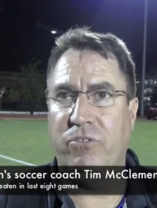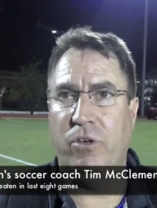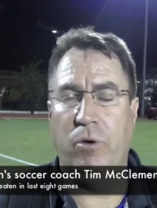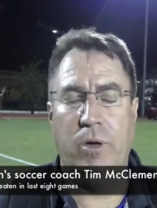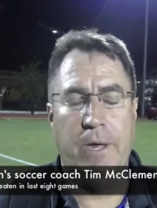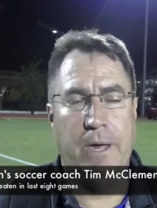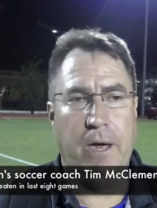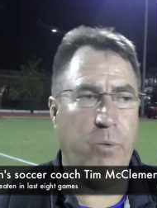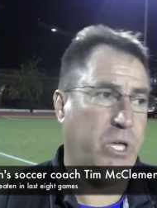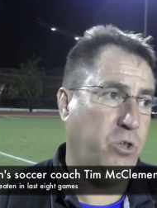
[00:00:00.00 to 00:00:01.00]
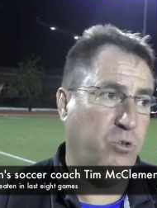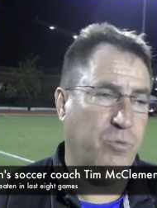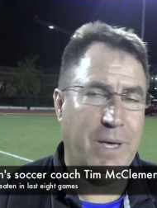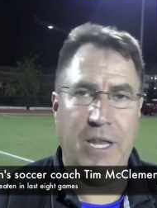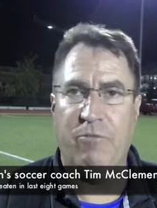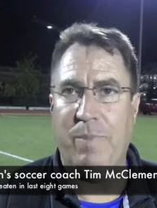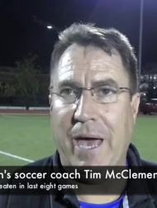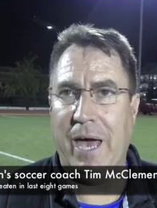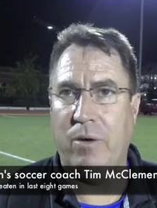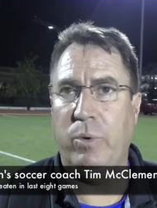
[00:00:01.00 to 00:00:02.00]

So uh, we could use him at left back.